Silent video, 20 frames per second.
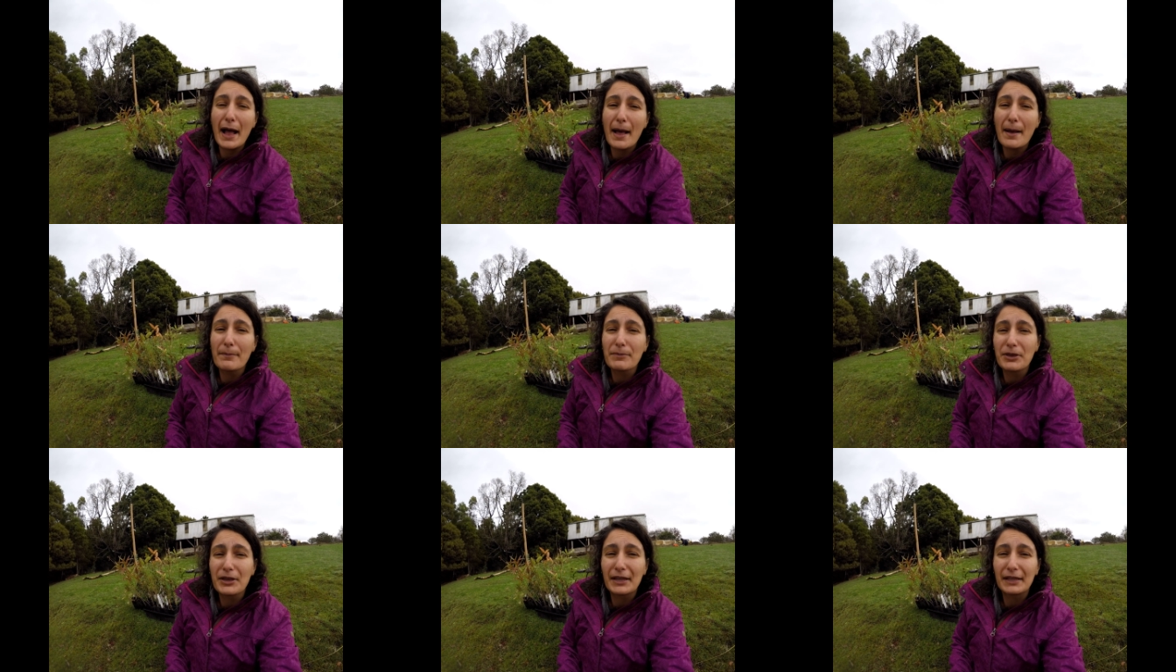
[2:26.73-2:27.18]

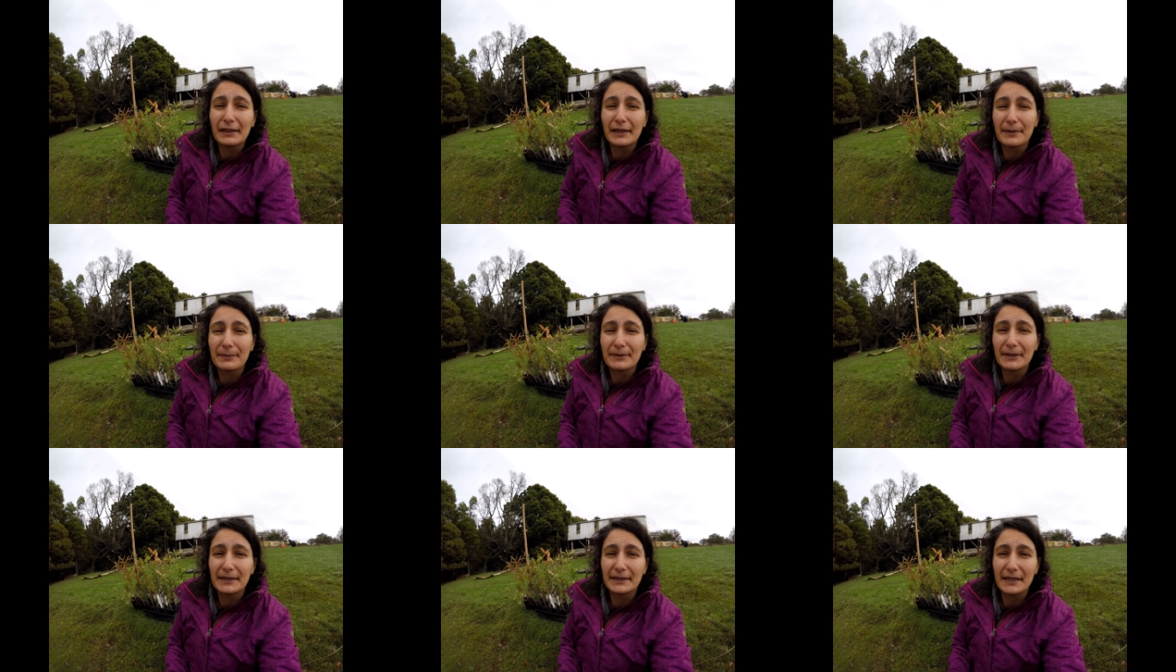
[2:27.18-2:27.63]

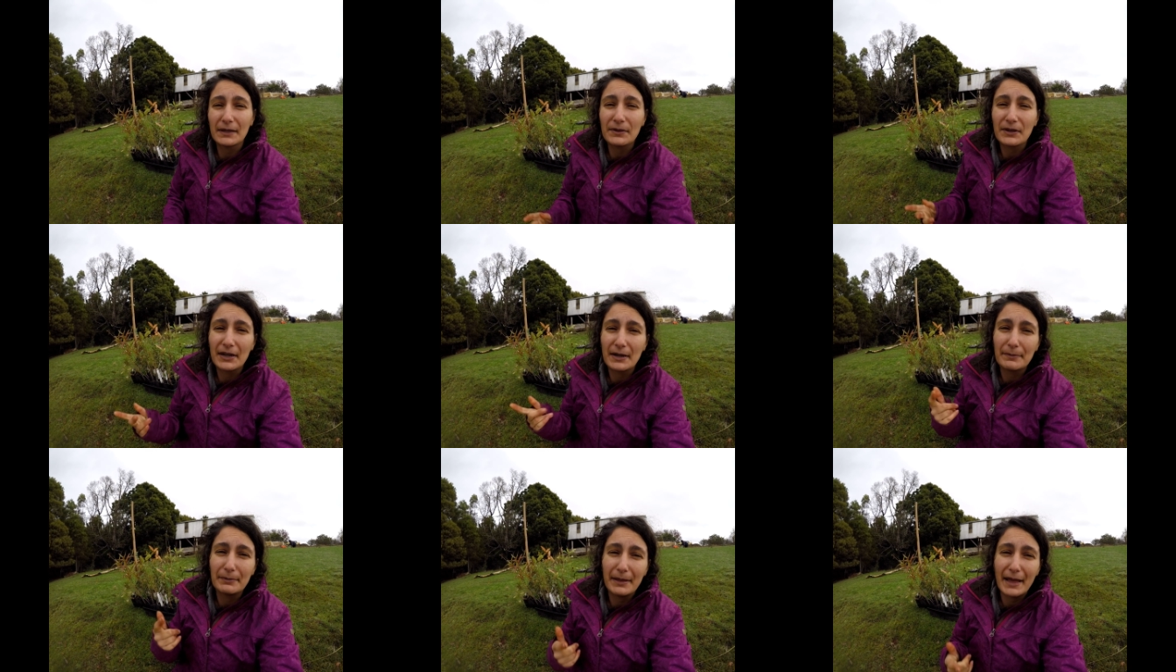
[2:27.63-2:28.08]
eucalyptus that we're
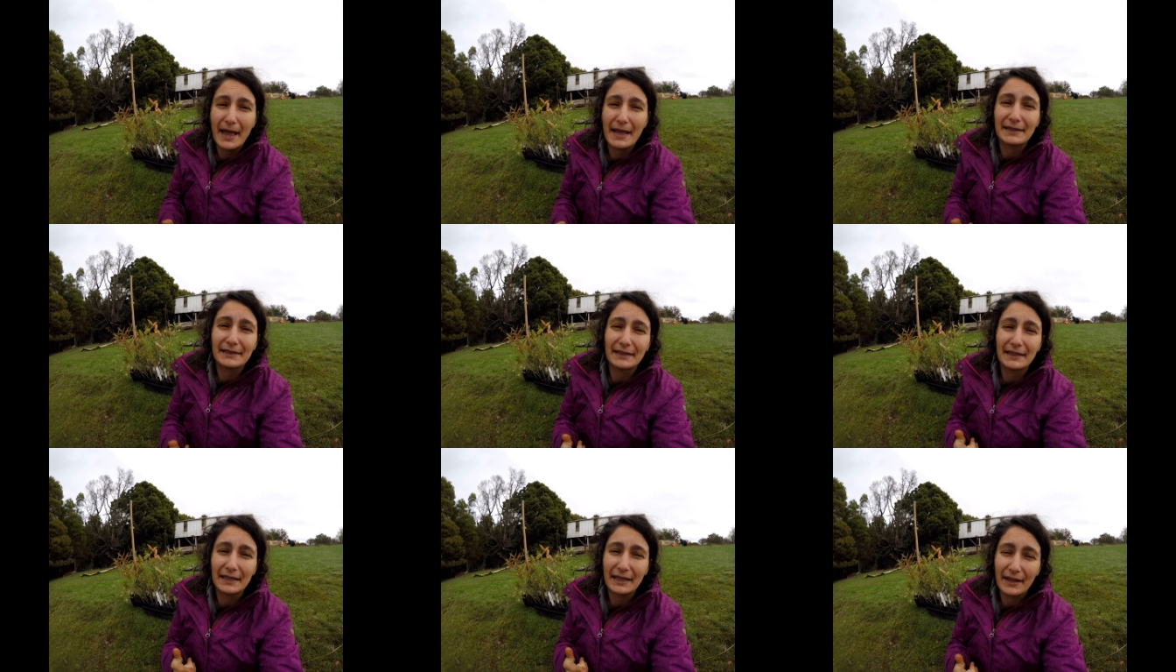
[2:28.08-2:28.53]
going to plant
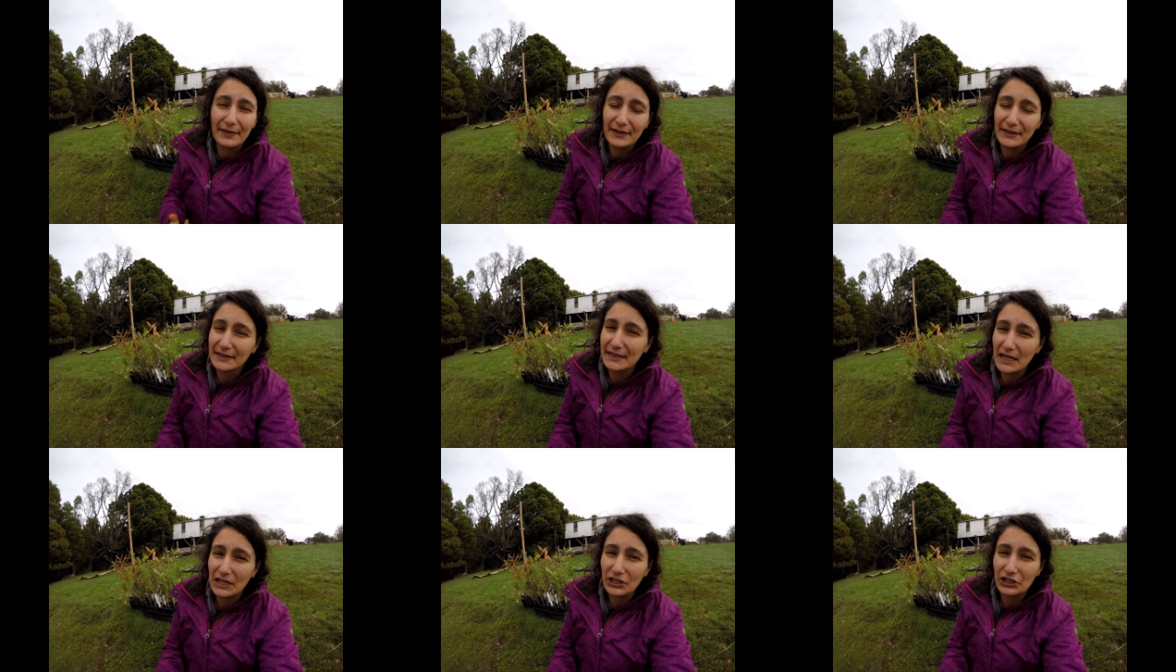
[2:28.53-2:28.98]
in another
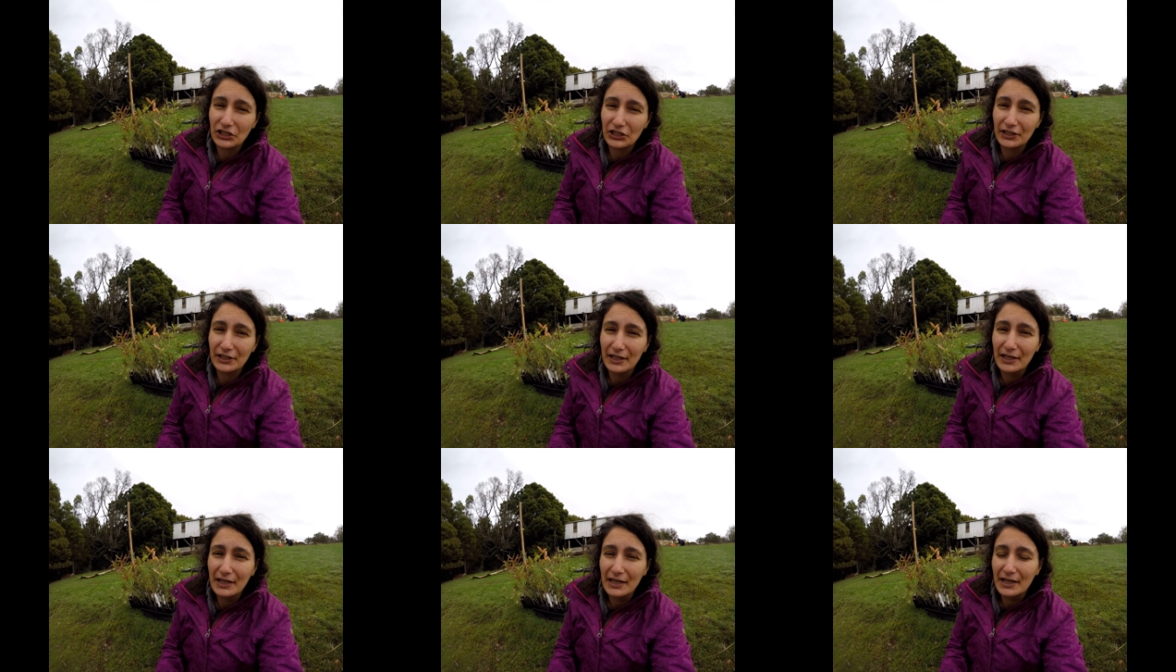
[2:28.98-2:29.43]
section.